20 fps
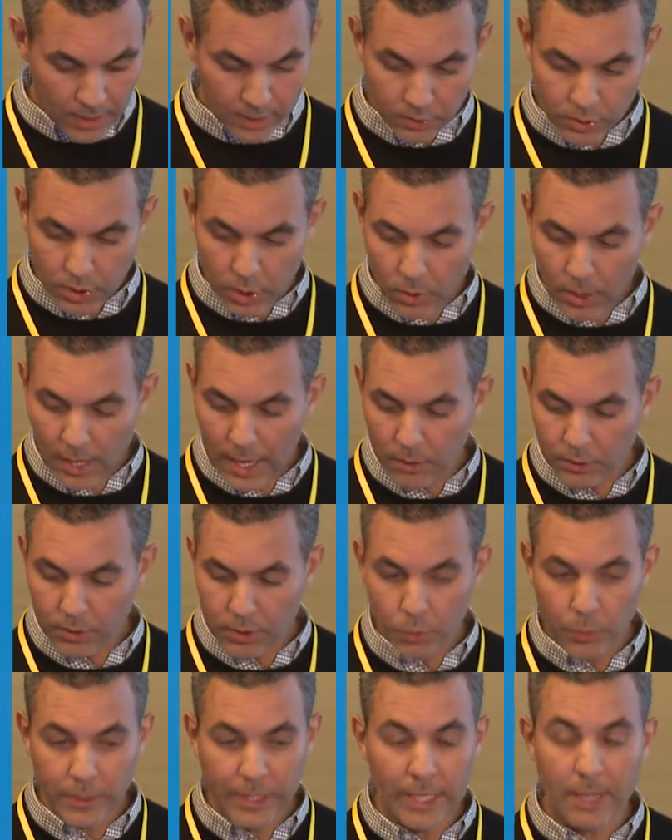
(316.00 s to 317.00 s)
So how
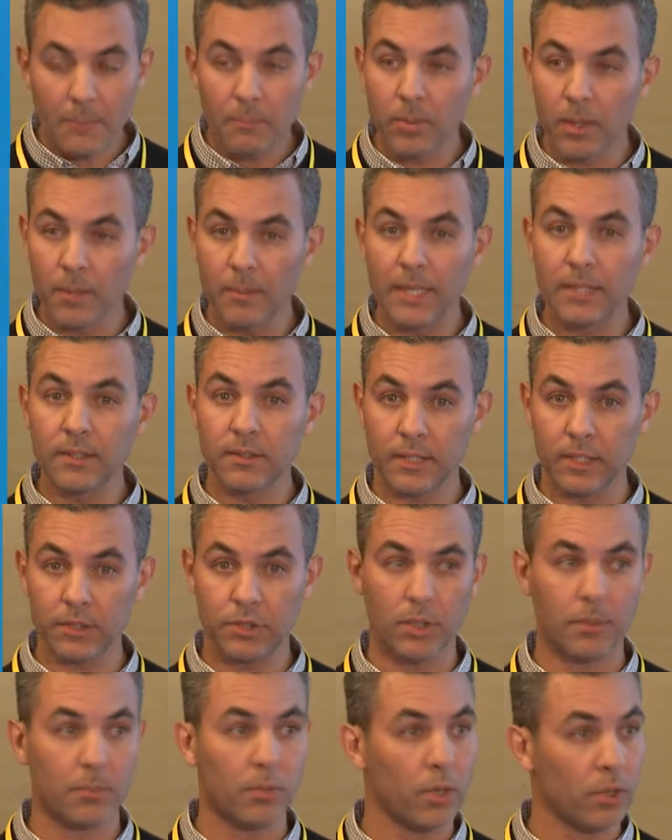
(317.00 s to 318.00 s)
did we implement
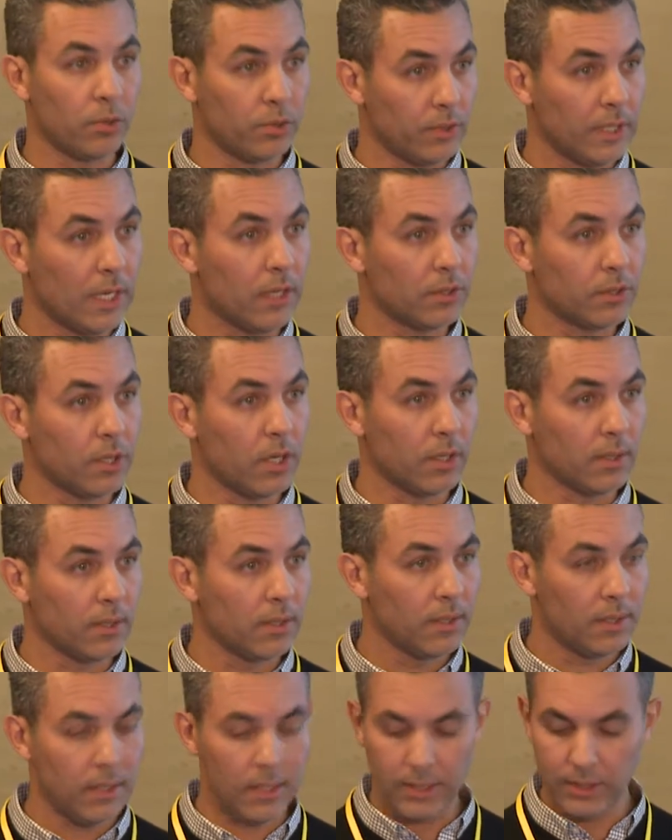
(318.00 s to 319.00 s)
such approach? And I'll talk
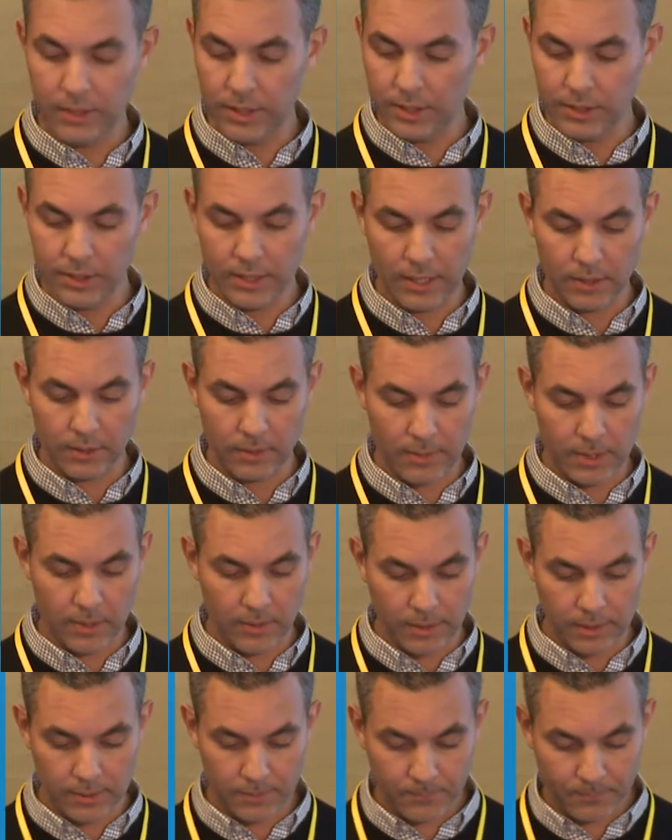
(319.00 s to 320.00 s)
in detail
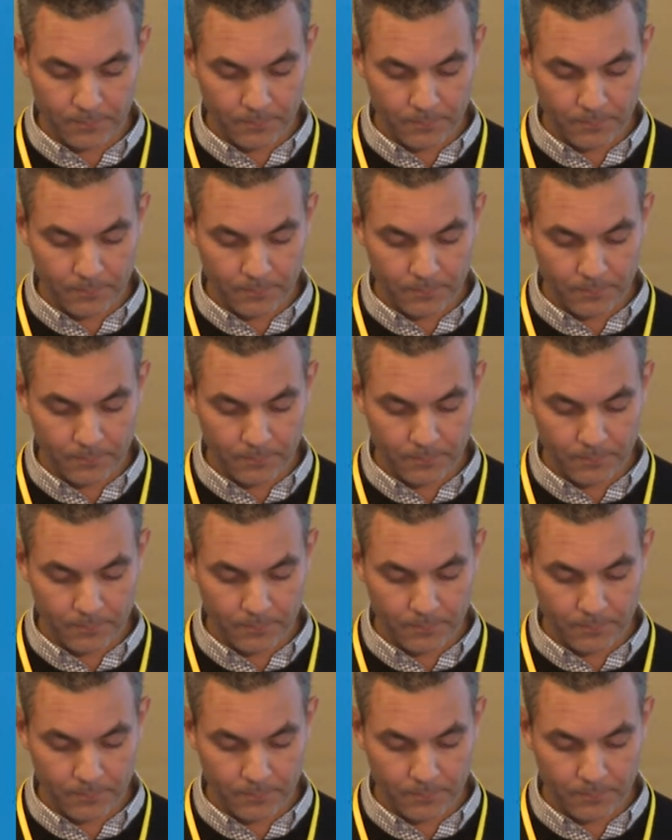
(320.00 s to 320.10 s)
about it.